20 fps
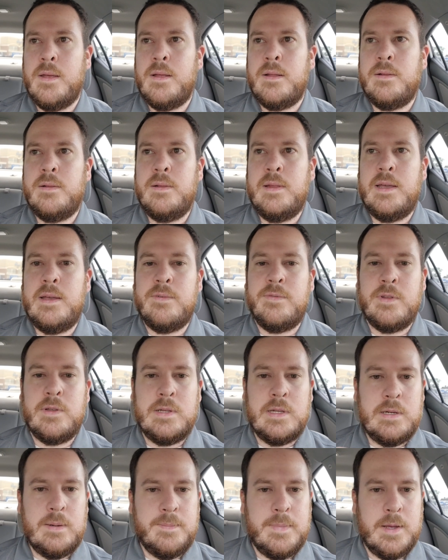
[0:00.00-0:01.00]
live a
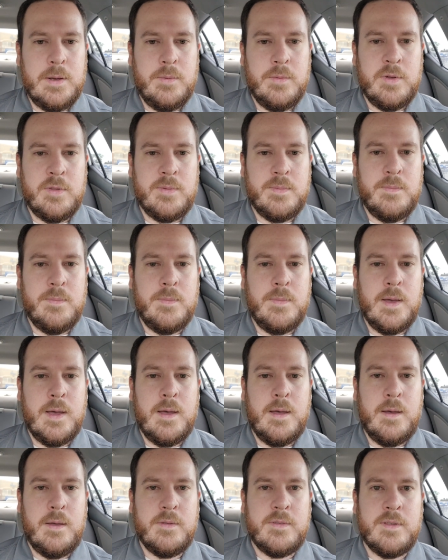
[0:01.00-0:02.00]
little bit with
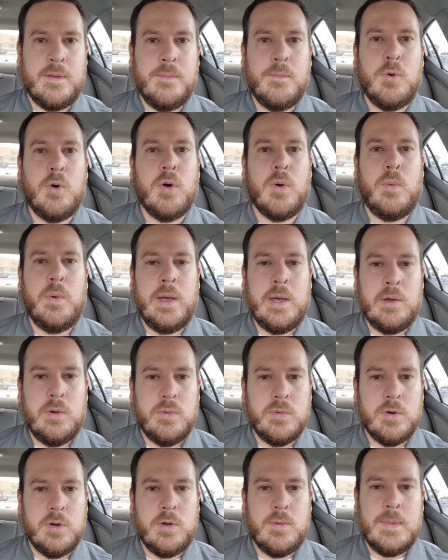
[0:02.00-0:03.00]
some more wiggle
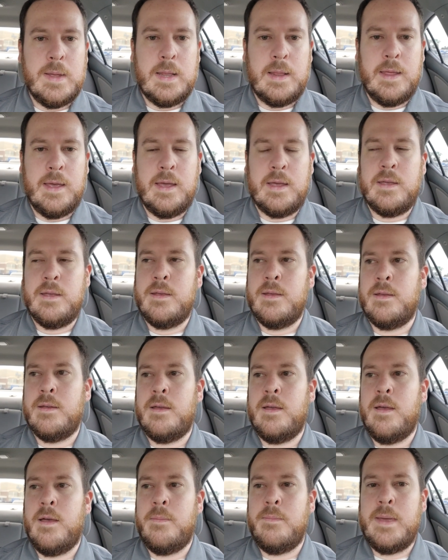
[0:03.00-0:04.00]
room, and like
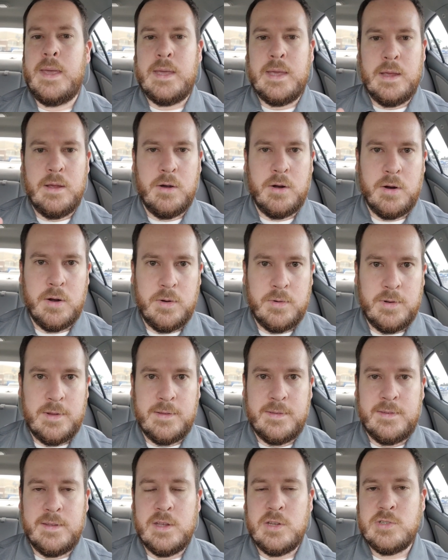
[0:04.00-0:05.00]
making our own
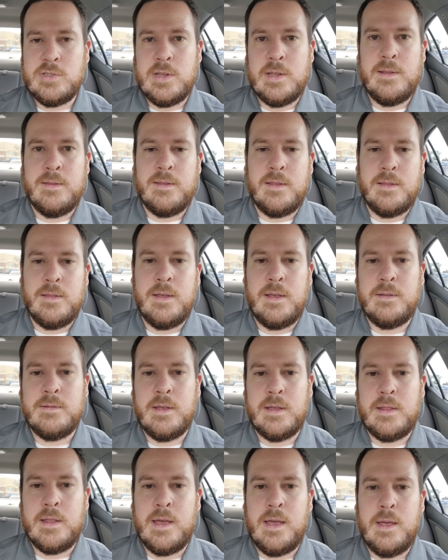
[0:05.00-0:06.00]
decisions and things
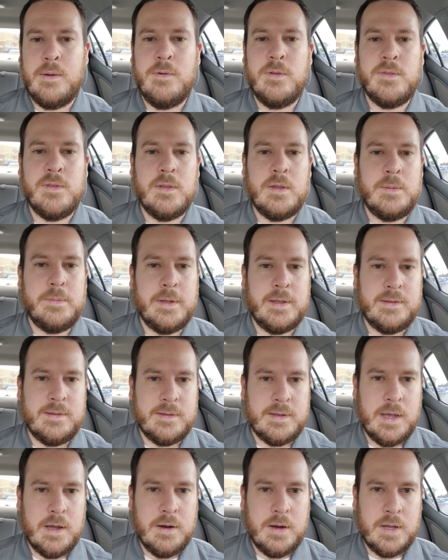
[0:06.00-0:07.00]
like that. It was a little bit
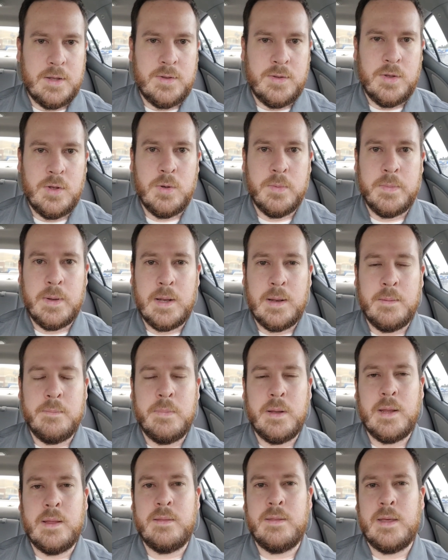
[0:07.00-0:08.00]
scary too, but
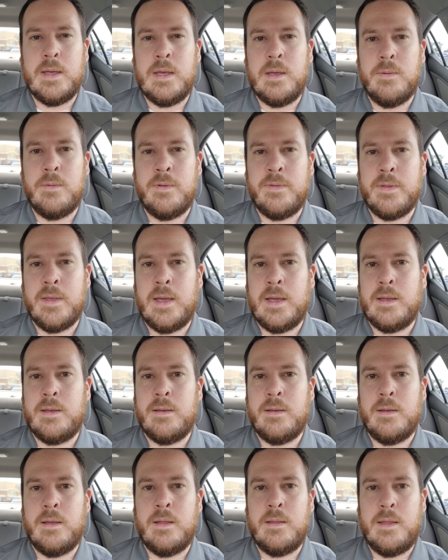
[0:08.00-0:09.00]
I think it was like
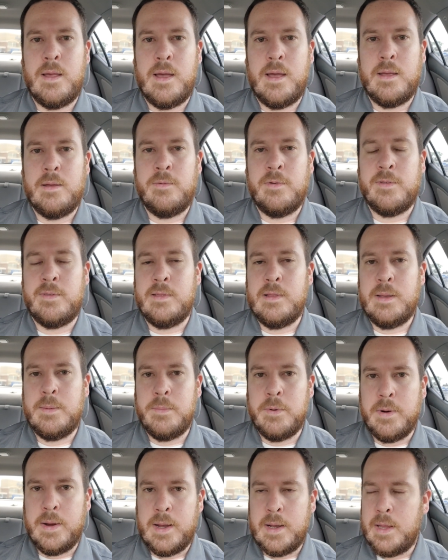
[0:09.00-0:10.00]
a lot. It was
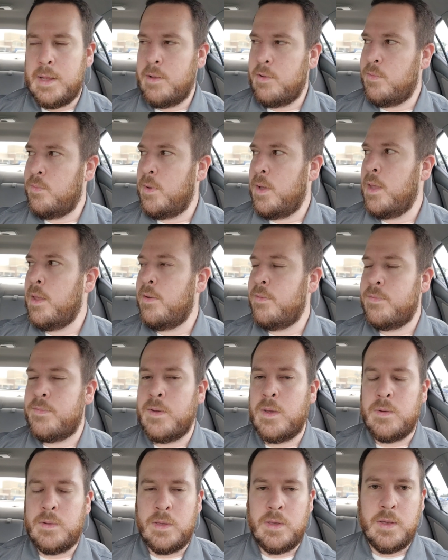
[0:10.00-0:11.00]
liberating as well. It
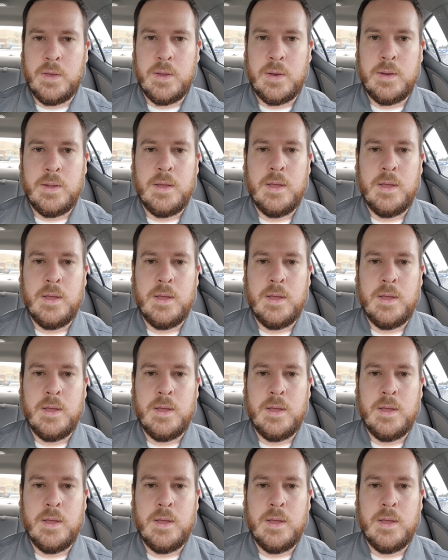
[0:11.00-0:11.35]
felt good,